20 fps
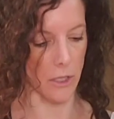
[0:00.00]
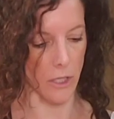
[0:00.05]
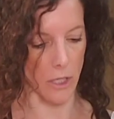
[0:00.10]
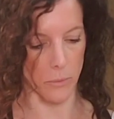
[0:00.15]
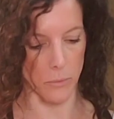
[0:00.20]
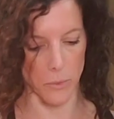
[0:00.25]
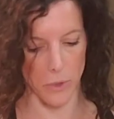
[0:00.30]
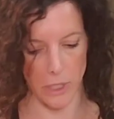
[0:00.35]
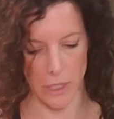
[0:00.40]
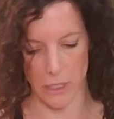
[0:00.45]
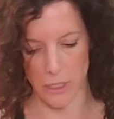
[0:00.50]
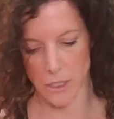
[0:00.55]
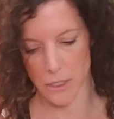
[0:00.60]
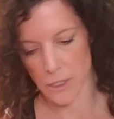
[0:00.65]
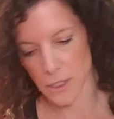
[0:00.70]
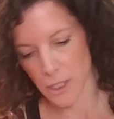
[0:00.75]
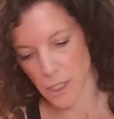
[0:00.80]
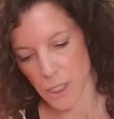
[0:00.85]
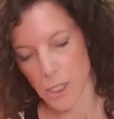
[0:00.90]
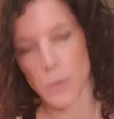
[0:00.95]
looking pretty
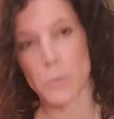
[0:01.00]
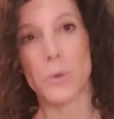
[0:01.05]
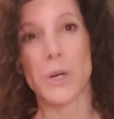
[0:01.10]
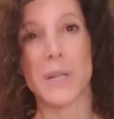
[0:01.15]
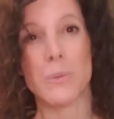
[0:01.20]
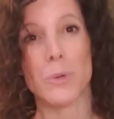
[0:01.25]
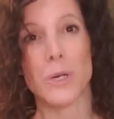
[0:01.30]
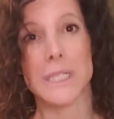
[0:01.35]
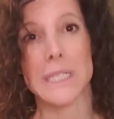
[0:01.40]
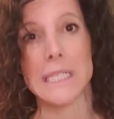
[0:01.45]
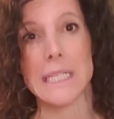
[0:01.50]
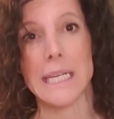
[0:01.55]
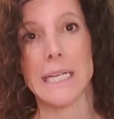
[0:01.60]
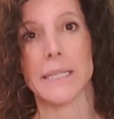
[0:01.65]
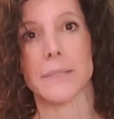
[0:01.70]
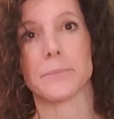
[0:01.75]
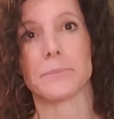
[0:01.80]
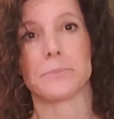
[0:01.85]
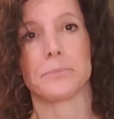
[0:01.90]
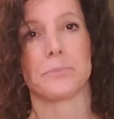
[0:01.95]

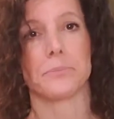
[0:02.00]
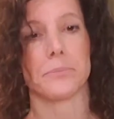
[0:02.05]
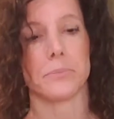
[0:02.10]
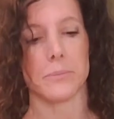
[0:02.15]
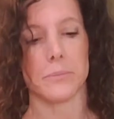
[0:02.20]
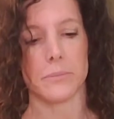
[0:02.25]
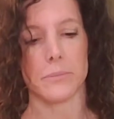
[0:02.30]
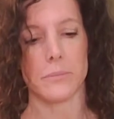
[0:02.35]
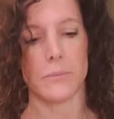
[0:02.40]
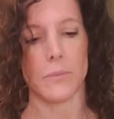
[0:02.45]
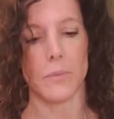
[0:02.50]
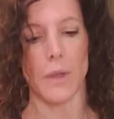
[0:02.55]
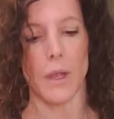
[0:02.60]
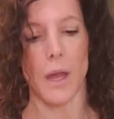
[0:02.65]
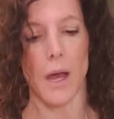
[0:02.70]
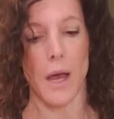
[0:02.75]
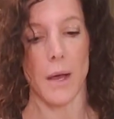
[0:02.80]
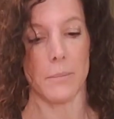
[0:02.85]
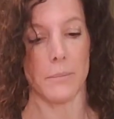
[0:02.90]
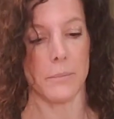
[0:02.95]
pristine.
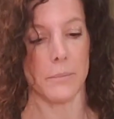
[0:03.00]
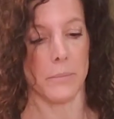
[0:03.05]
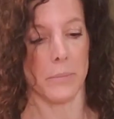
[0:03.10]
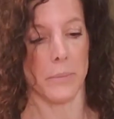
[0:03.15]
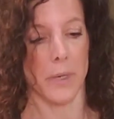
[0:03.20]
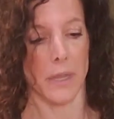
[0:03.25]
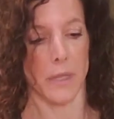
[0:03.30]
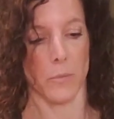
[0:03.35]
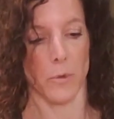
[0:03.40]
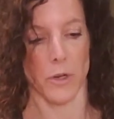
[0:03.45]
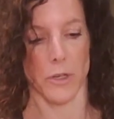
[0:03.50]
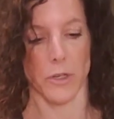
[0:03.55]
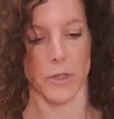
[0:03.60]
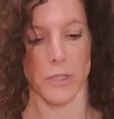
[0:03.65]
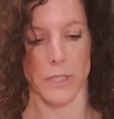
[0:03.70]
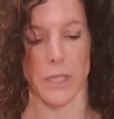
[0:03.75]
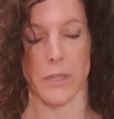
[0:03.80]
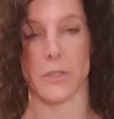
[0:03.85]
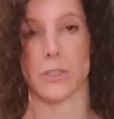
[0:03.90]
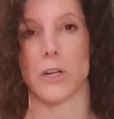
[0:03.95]
But the more you
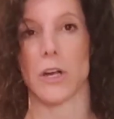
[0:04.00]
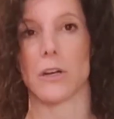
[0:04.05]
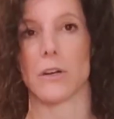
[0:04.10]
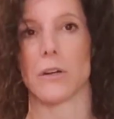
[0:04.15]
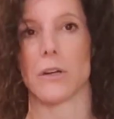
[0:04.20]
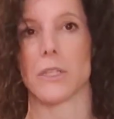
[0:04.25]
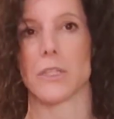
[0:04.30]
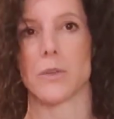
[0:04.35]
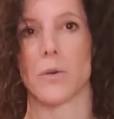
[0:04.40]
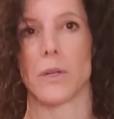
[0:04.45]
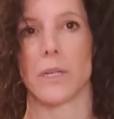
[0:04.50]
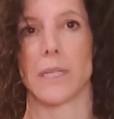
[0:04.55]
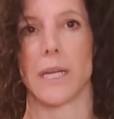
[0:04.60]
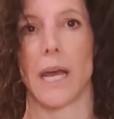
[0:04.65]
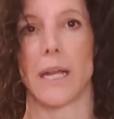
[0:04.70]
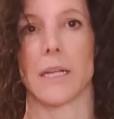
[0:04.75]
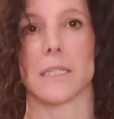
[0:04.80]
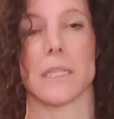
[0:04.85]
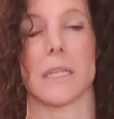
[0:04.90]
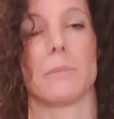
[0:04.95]
use it, the darker it's going to
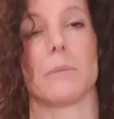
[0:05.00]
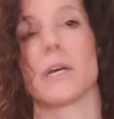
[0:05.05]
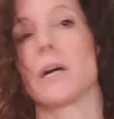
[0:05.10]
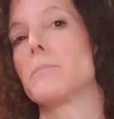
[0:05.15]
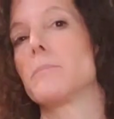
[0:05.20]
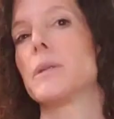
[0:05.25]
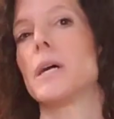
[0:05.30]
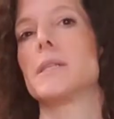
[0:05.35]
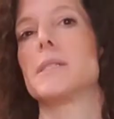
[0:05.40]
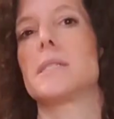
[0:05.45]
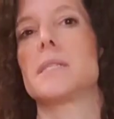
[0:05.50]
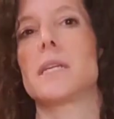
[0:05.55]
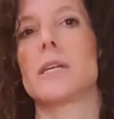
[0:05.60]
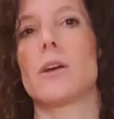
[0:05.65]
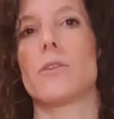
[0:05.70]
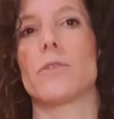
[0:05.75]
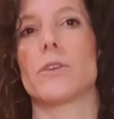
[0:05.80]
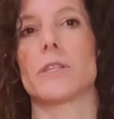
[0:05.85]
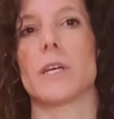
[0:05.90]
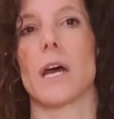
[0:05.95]
get, and it's going to become non-stick
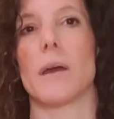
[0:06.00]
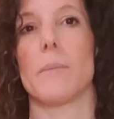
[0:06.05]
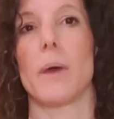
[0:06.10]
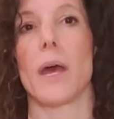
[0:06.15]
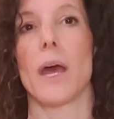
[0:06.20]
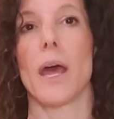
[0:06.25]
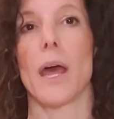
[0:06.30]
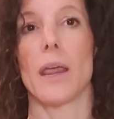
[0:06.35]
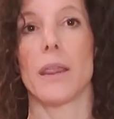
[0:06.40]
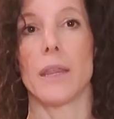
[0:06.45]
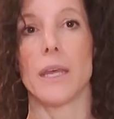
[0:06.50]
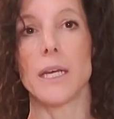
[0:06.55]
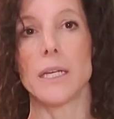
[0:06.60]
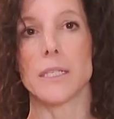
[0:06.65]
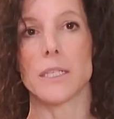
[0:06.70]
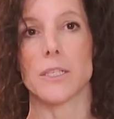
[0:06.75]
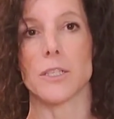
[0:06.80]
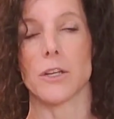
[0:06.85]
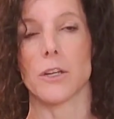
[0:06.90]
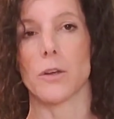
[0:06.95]
over time.
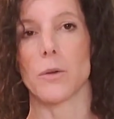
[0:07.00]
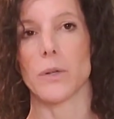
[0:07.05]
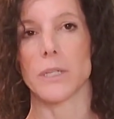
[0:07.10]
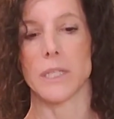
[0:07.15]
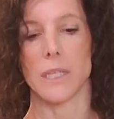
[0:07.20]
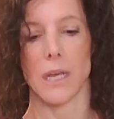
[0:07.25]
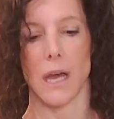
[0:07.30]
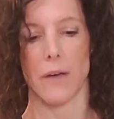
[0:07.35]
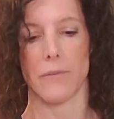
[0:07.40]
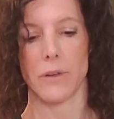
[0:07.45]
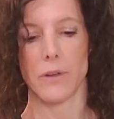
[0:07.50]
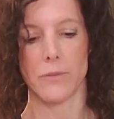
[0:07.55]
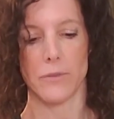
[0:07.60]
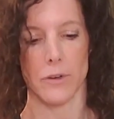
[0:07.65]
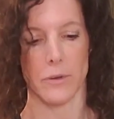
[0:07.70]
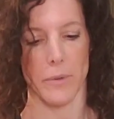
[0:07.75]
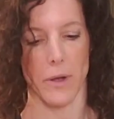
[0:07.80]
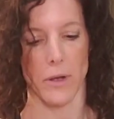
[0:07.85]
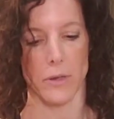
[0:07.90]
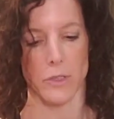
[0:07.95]
This is going to go into the oven
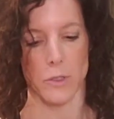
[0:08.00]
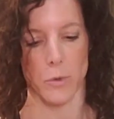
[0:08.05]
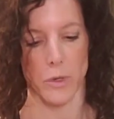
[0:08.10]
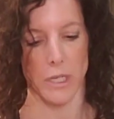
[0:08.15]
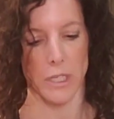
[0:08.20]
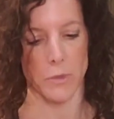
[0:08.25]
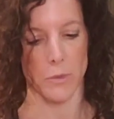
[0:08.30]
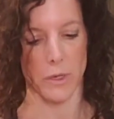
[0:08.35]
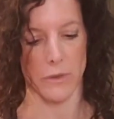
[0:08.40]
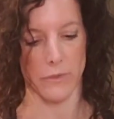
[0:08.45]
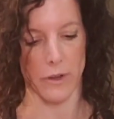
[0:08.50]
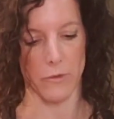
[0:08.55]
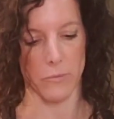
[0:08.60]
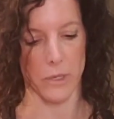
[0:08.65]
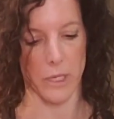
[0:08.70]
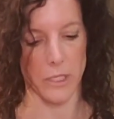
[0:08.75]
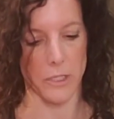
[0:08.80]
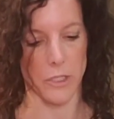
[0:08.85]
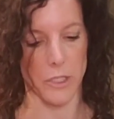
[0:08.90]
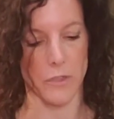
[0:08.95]
for about 20-25
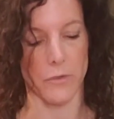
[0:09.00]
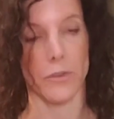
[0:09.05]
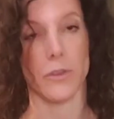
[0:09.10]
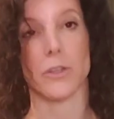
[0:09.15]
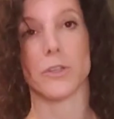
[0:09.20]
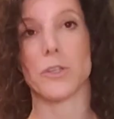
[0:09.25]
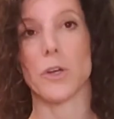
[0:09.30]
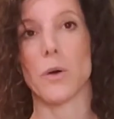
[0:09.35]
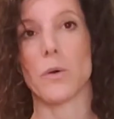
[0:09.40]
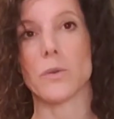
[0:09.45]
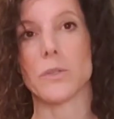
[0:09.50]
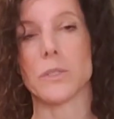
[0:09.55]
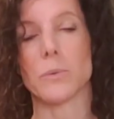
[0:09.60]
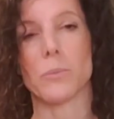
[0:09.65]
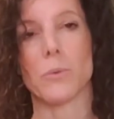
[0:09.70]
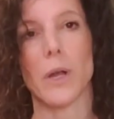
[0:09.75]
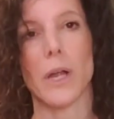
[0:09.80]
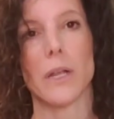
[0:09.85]
minutes just for the dough to